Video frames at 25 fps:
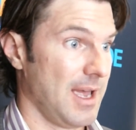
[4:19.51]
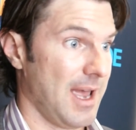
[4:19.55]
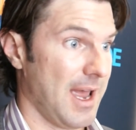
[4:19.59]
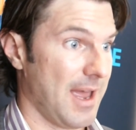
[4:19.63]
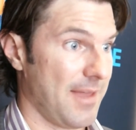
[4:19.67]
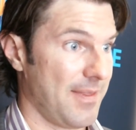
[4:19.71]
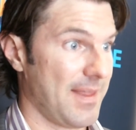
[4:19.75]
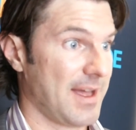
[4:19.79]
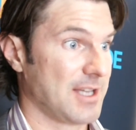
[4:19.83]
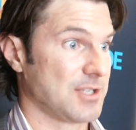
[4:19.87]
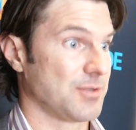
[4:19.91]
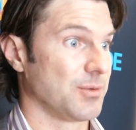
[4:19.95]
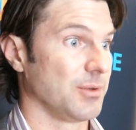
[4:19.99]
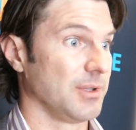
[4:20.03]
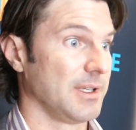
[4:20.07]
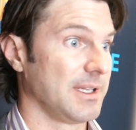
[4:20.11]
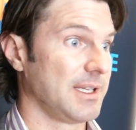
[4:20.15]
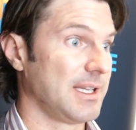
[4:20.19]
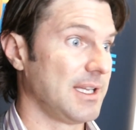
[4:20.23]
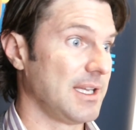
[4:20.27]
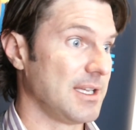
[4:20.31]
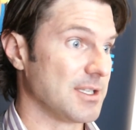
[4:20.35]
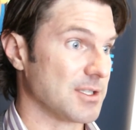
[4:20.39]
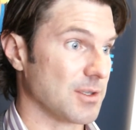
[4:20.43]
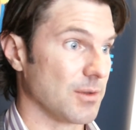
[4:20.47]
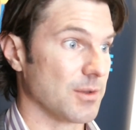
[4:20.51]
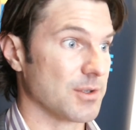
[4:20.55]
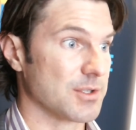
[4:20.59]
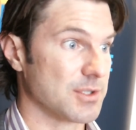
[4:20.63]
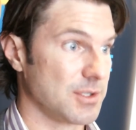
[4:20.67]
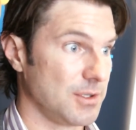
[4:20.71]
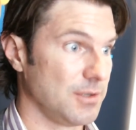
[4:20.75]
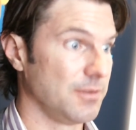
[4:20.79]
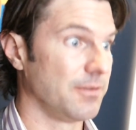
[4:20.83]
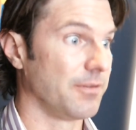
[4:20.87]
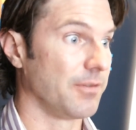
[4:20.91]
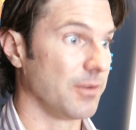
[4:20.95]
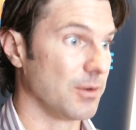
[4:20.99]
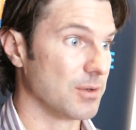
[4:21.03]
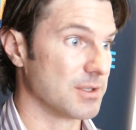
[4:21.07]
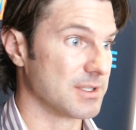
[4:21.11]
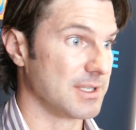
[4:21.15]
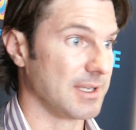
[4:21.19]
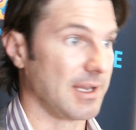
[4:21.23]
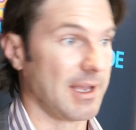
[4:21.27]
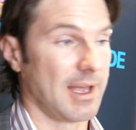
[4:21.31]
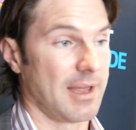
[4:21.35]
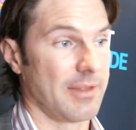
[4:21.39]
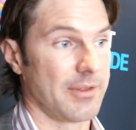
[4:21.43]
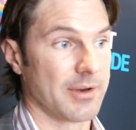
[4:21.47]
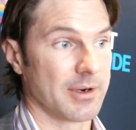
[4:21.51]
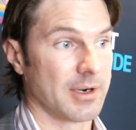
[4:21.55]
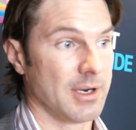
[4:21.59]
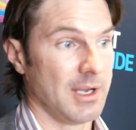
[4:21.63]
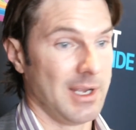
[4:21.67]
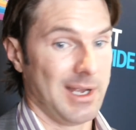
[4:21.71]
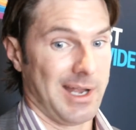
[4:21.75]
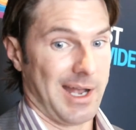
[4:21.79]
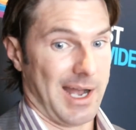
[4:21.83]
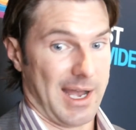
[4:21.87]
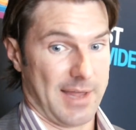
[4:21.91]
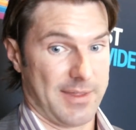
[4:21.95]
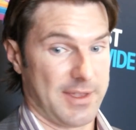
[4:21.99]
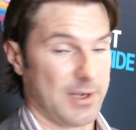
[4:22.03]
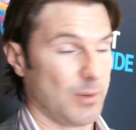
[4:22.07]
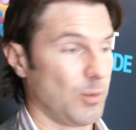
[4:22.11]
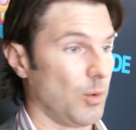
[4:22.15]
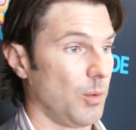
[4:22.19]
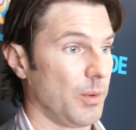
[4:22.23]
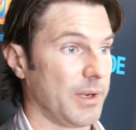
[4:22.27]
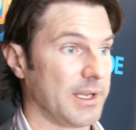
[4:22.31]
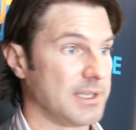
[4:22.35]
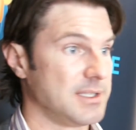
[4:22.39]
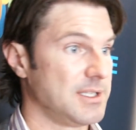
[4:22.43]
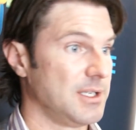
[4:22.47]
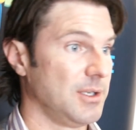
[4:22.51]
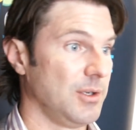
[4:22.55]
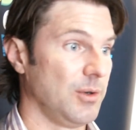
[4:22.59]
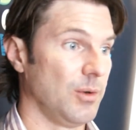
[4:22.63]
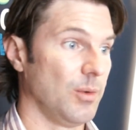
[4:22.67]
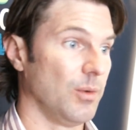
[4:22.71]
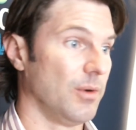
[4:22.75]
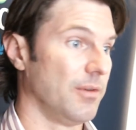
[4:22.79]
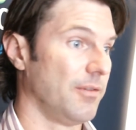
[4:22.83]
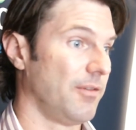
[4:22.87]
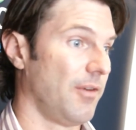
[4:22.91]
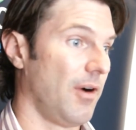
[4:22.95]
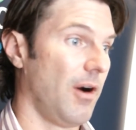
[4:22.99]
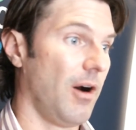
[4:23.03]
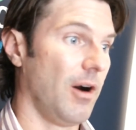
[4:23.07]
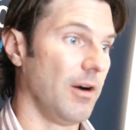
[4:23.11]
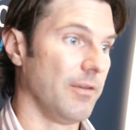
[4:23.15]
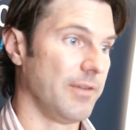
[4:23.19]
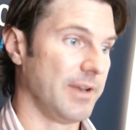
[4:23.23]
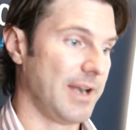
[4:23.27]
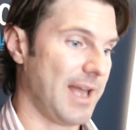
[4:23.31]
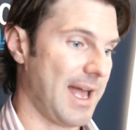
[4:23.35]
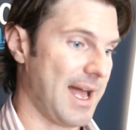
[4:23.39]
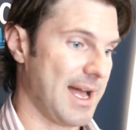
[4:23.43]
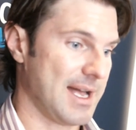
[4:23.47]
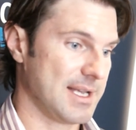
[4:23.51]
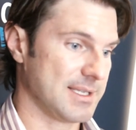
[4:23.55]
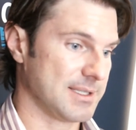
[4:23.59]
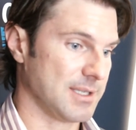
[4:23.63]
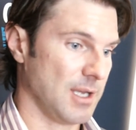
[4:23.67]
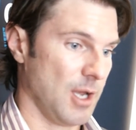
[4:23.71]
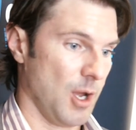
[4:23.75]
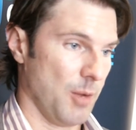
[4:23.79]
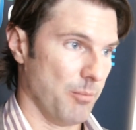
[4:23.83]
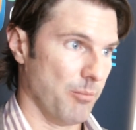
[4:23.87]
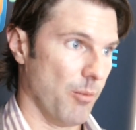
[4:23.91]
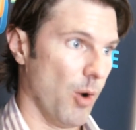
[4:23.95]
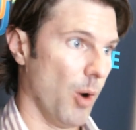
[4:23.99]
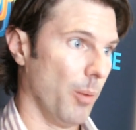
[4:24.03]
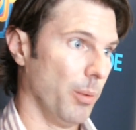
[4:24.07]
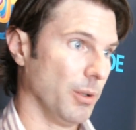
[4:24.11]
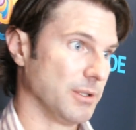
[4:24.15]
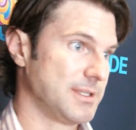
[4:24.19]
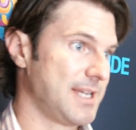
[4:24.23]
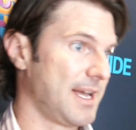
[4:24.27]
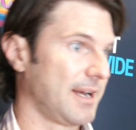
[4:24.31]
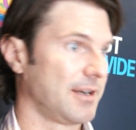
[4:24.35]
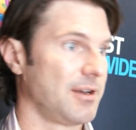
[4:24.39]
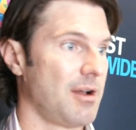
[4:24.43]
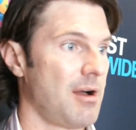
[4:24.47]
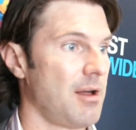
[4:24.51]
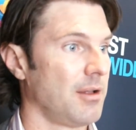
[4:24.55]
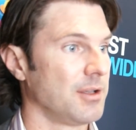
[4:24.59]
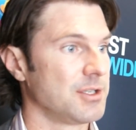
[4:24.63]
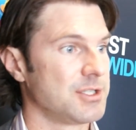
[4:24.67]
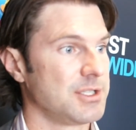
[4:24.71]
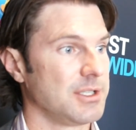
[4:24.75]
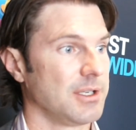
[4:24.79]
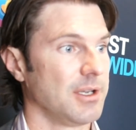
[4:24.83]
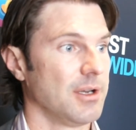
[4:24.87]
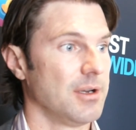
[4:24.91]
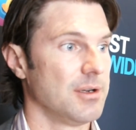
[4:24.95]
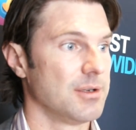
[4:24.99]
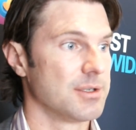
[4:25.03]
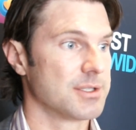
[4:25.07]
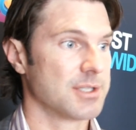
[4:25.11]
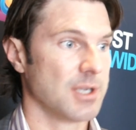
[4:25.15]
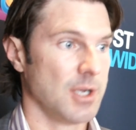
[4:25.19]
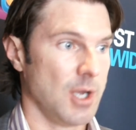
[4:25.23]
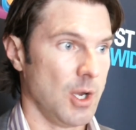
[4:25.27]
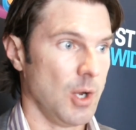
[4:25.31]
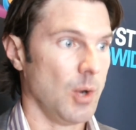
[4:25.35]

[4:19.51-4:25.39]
And that's really key. So those two fuse together, I think will continue to evolve. And as mobile technology goes,